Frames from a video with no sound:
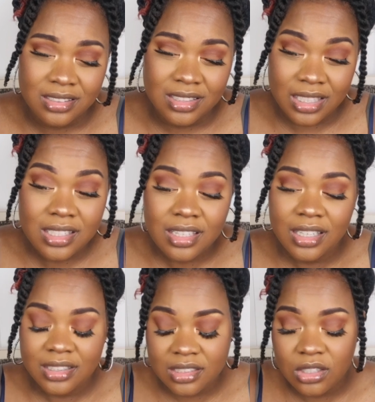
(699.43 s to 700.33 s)
sick
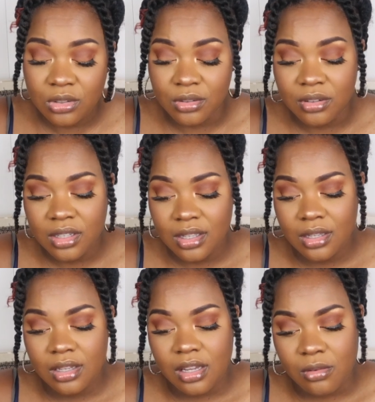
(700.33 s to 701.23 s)
until
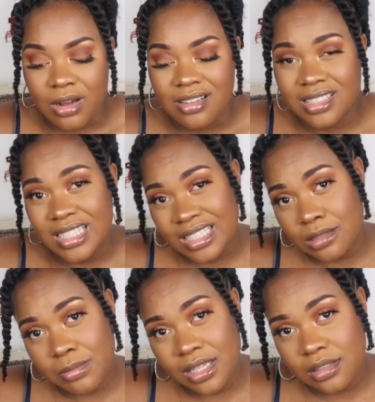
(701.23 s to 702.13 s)
around
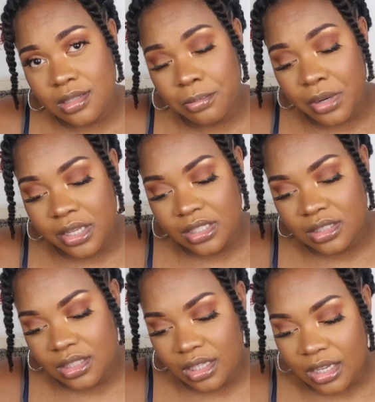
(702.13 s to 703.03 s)
6 months of
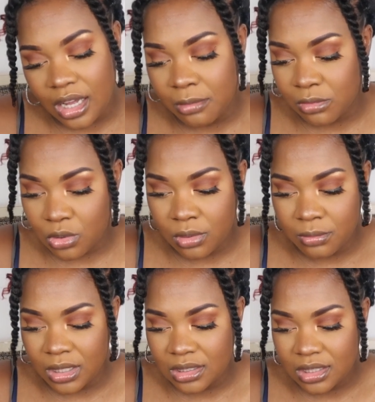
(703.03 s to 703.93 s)
pregnancy. I am 3
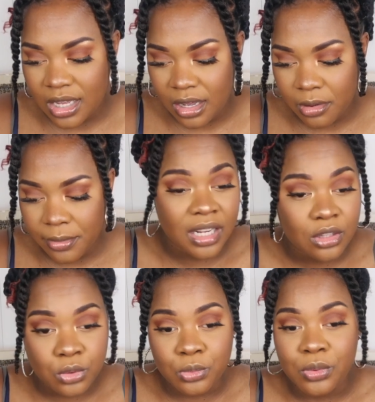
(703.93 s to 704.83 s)
months now,
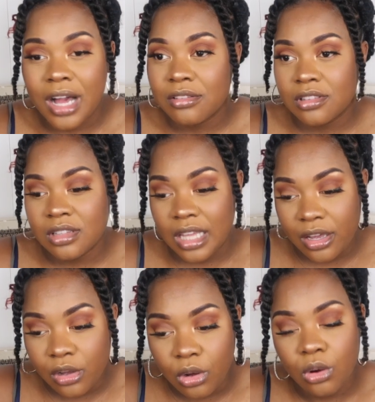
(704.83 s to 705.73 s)
but throughout
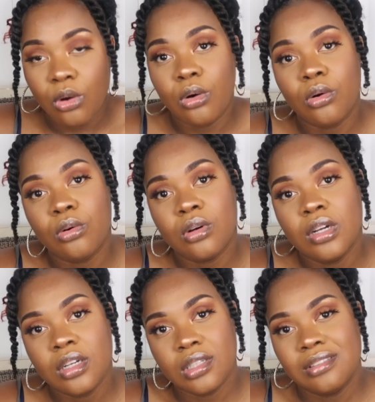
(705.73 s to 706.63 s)
that
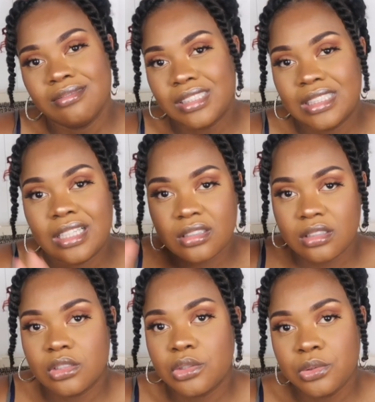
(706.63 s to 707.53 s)
whole
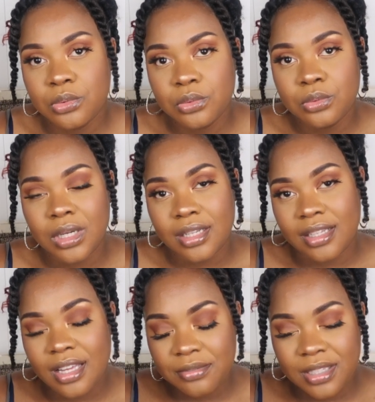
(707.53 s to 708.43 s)
6 to
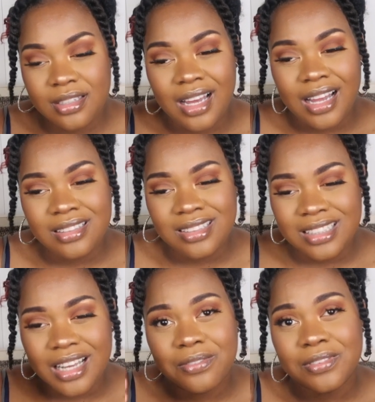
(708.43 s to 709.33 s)
11, I
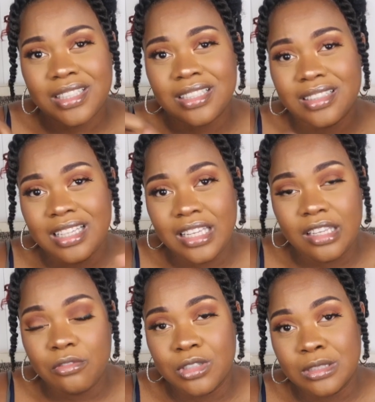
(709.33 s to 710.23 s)

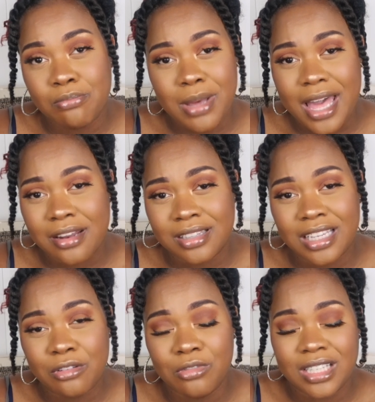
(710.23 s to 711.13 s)
definitely was
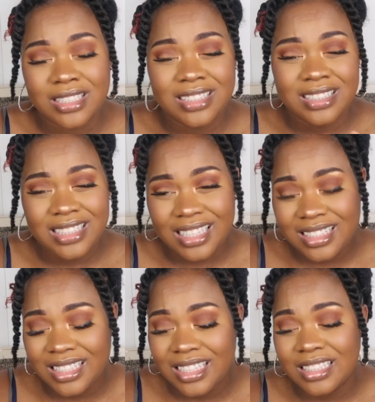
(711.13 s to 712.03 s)
battling with
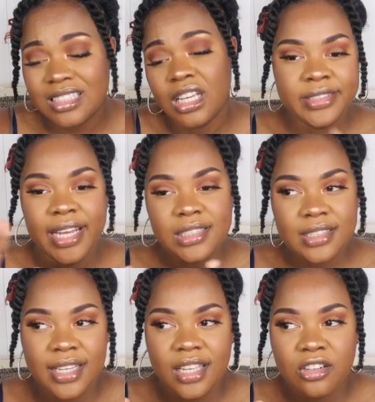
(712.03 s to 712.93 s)
sickness. Next
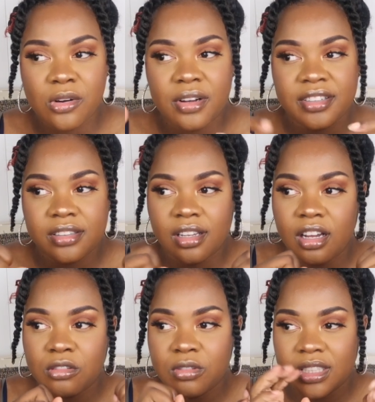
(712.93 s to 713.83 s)
thing going
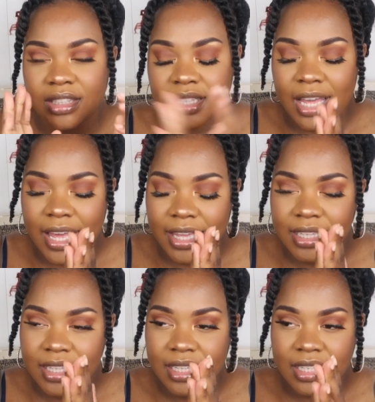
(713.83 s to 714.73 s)
along with
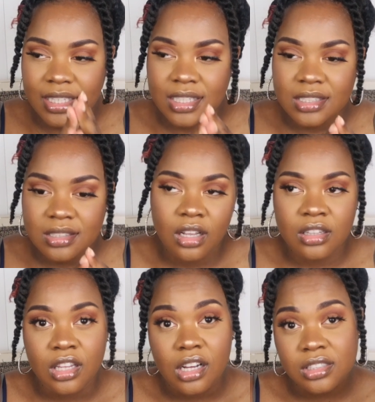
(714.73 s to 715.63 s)
that is
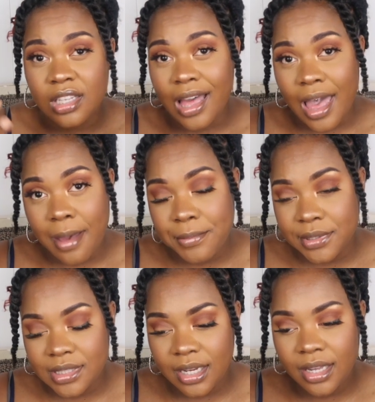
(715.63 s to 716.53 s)
a loss of
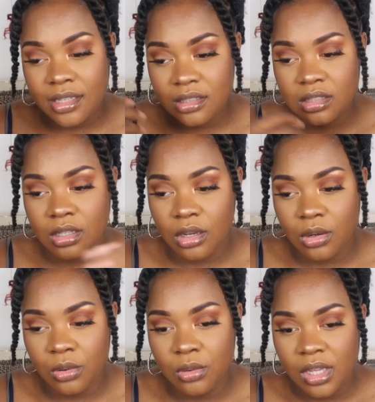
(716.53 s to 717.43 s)
appetite.
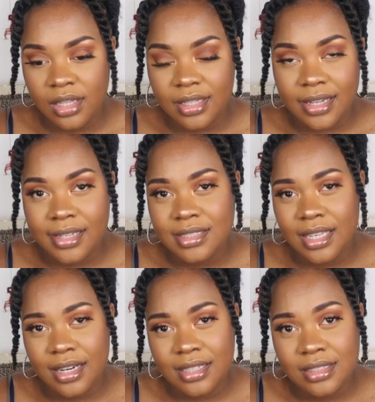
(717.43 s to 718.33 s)
So like I
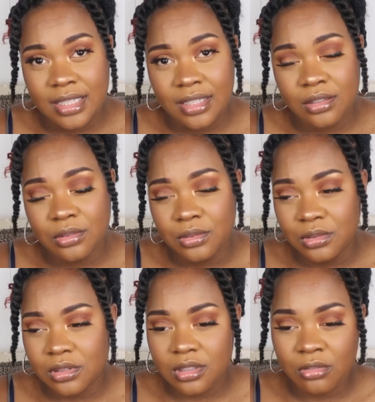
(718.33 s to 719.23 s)
said, I did
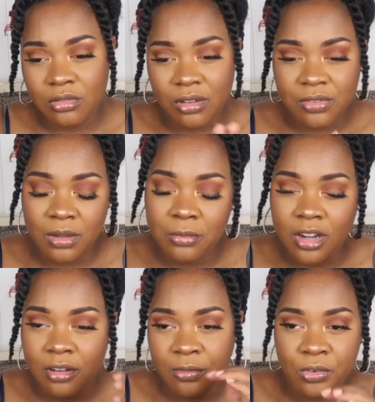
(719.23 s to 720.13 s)
lose roughly
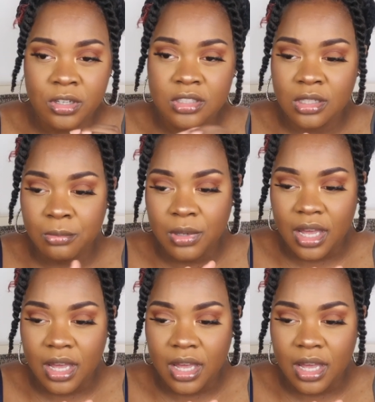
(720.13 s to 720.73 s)
around 14